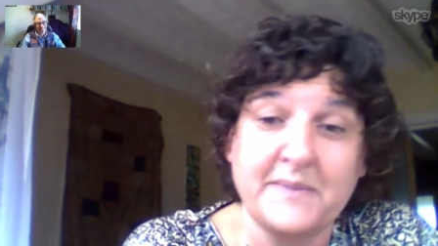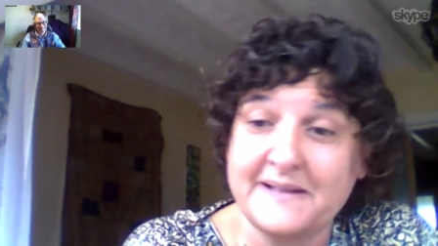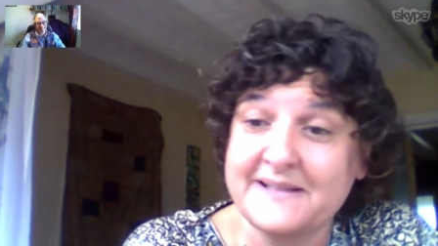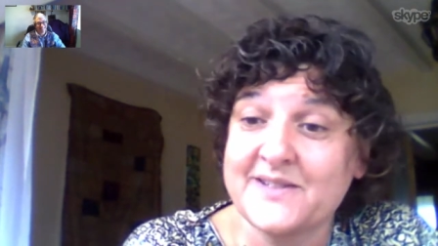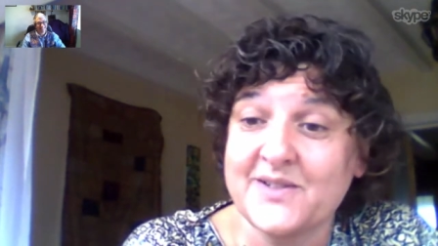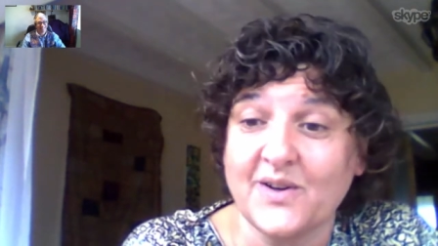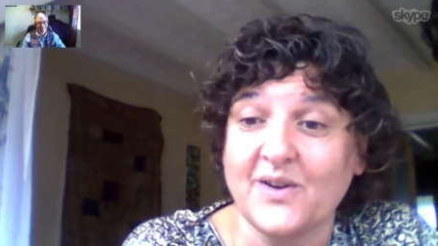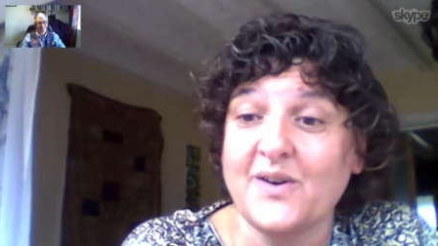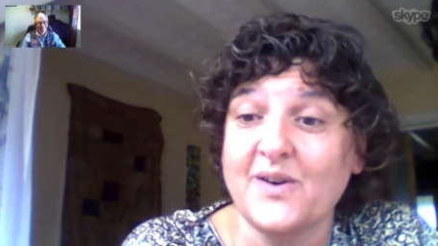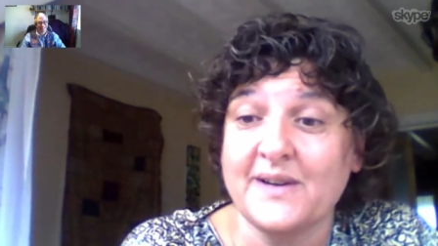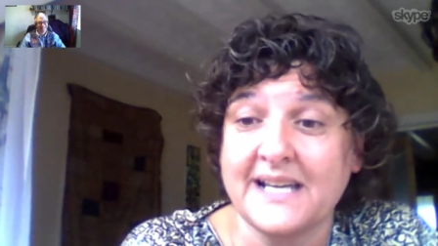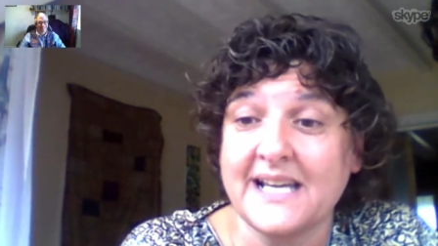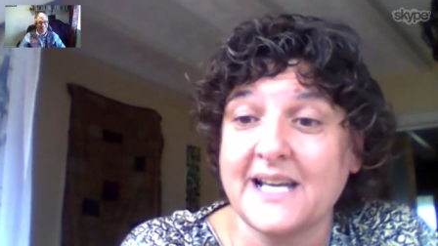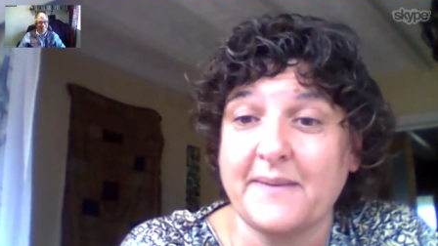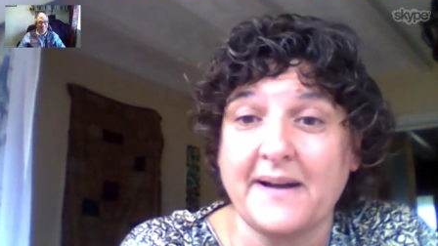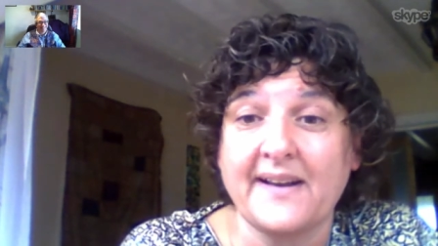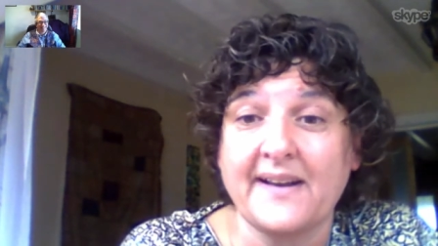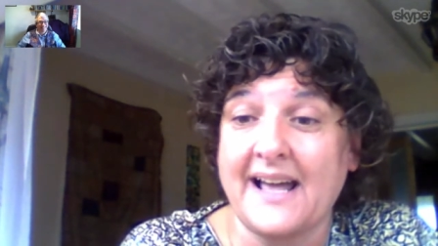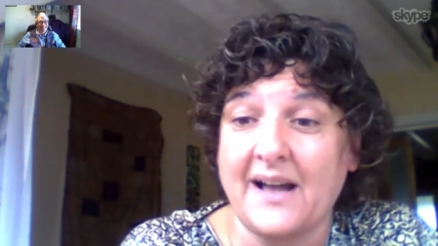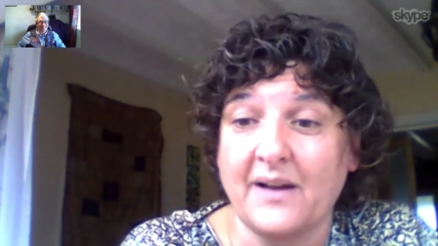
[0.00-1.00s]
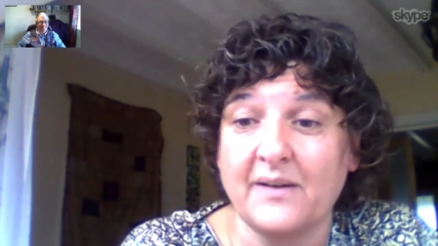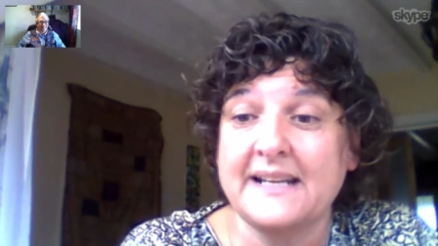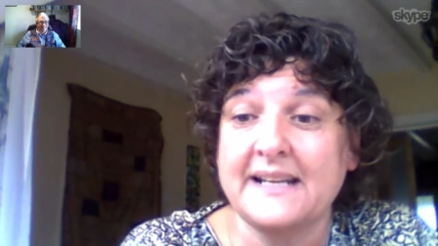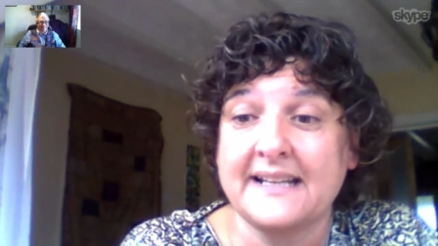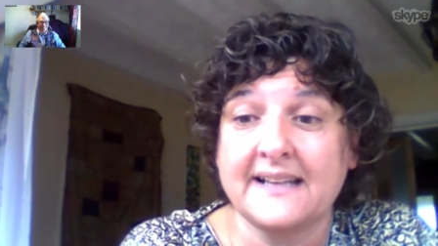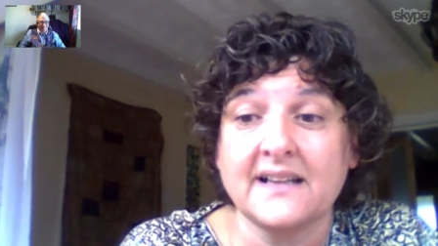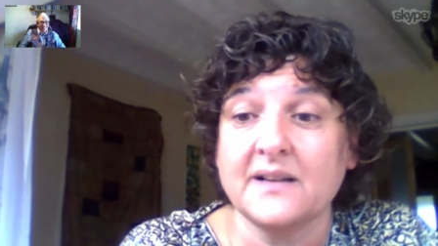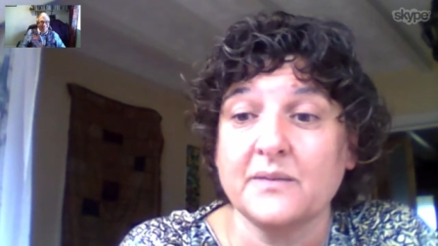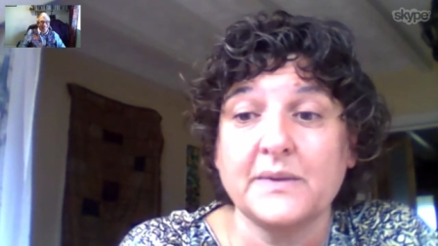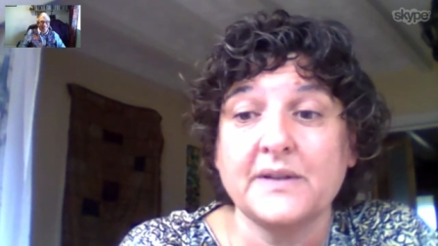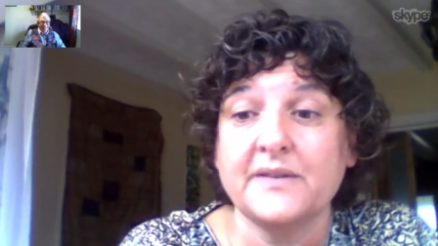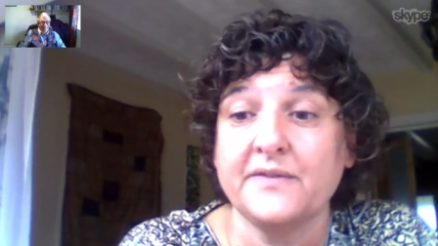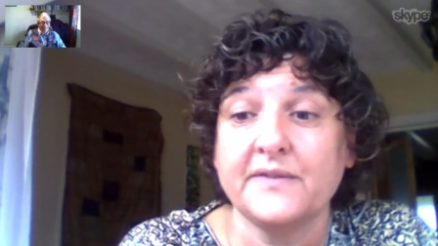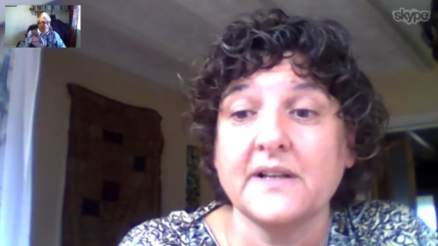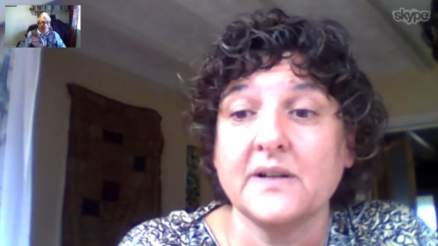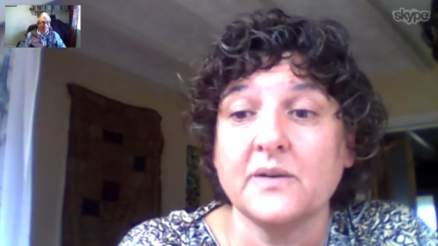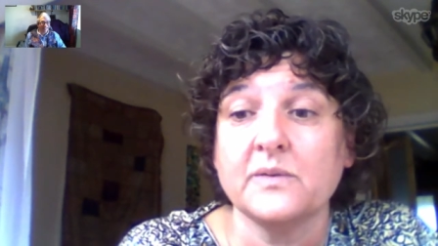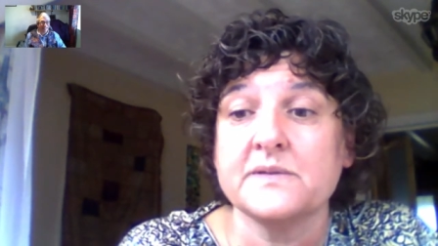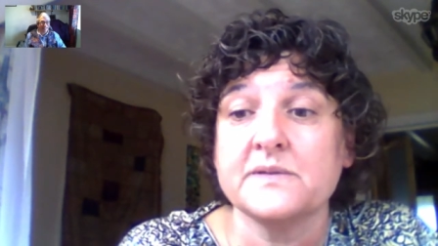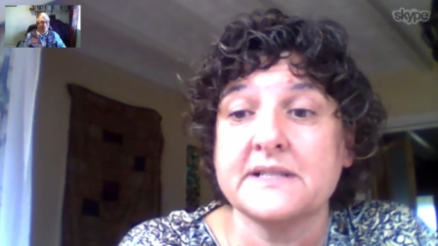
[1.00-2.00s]
we're, talking about how little we feel
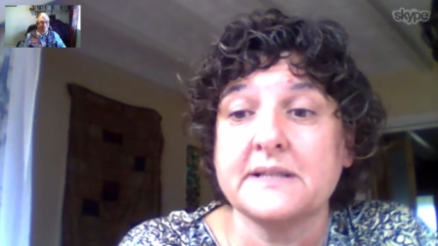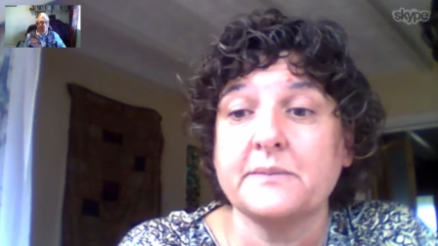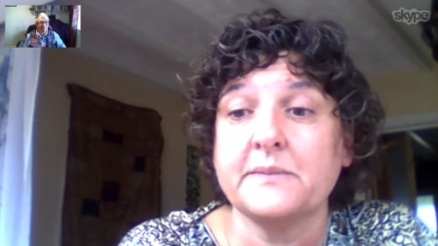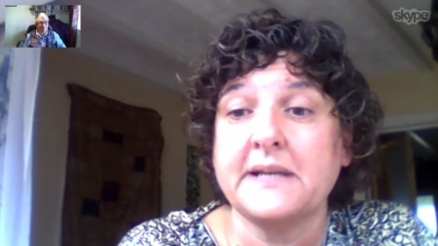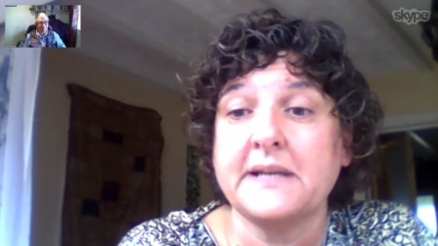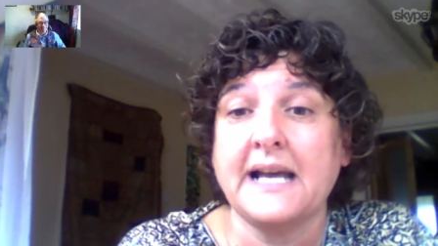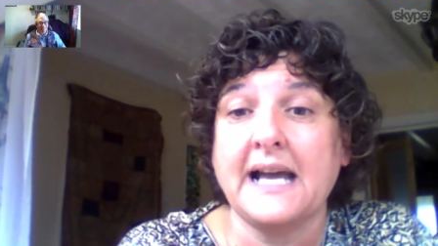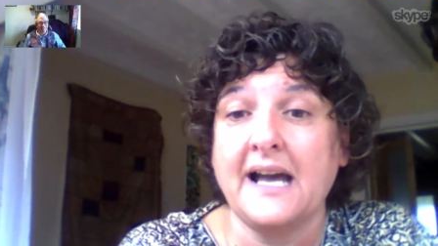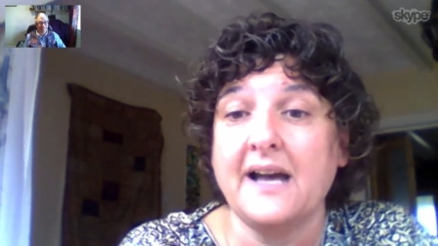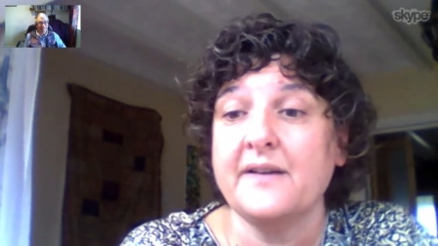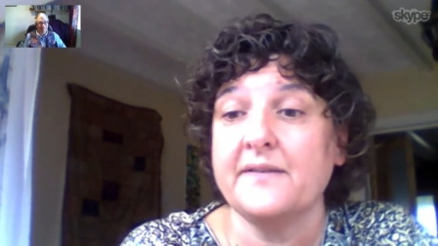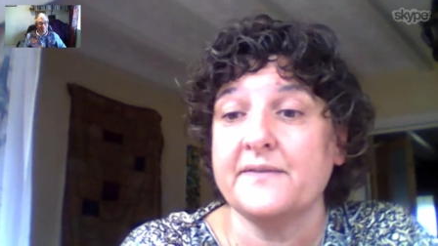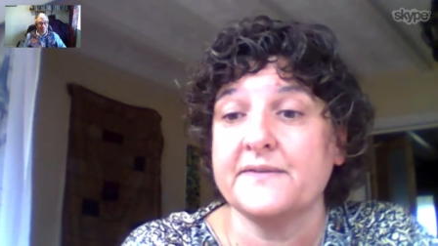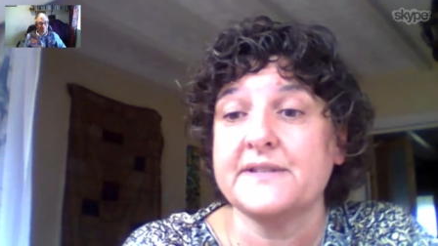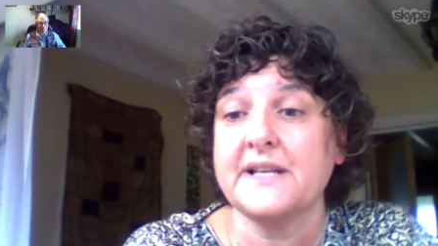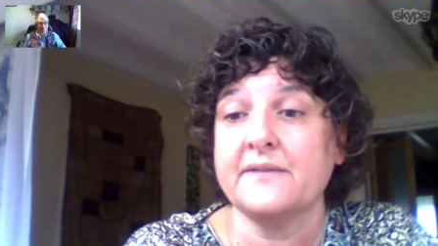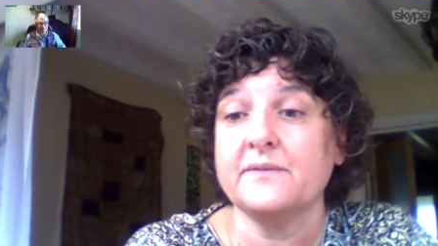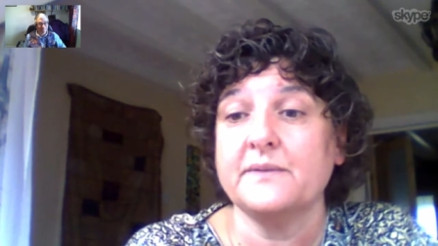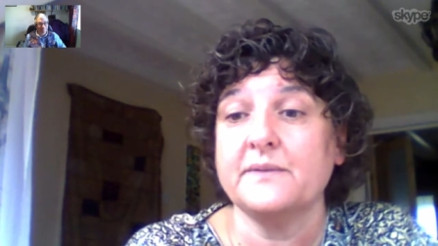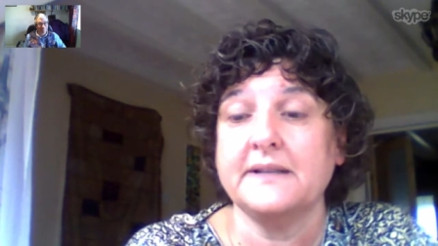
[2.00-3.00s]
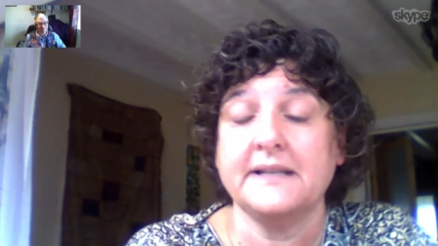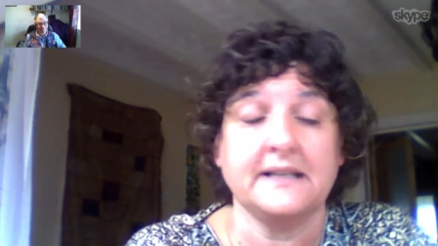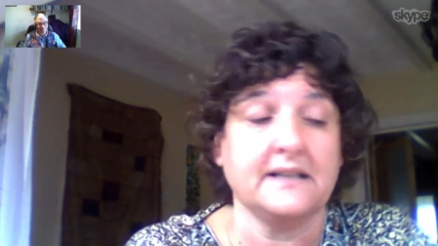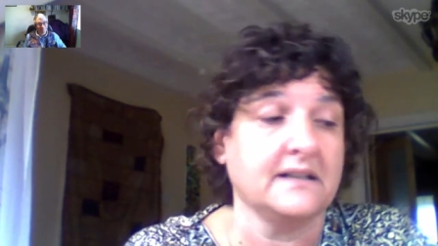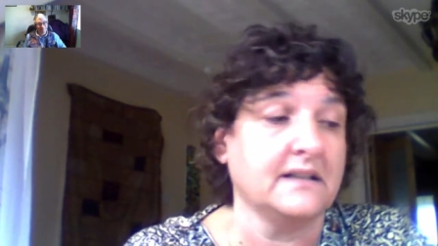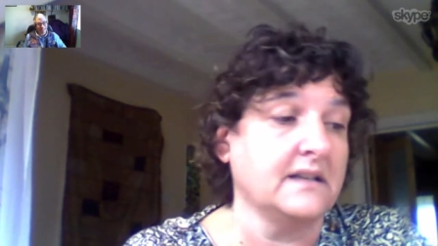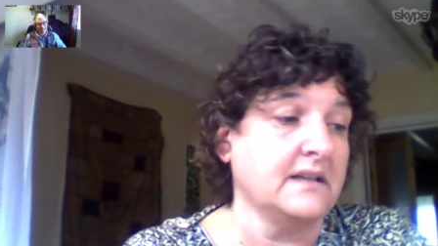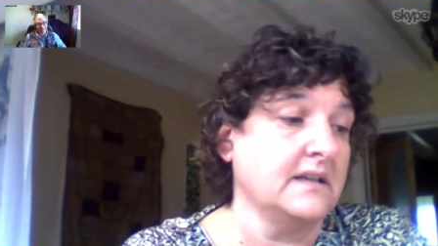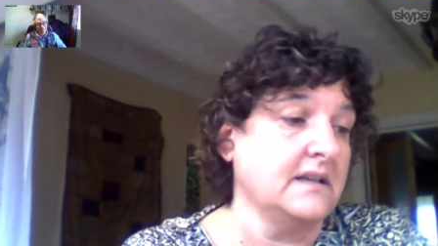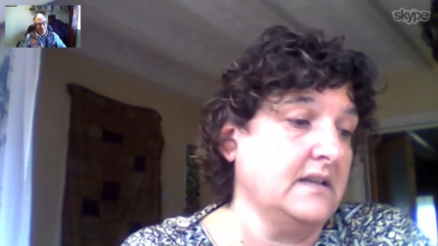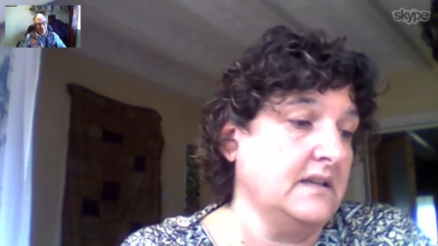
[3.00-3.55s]
right. that we have, don't we? Yeah.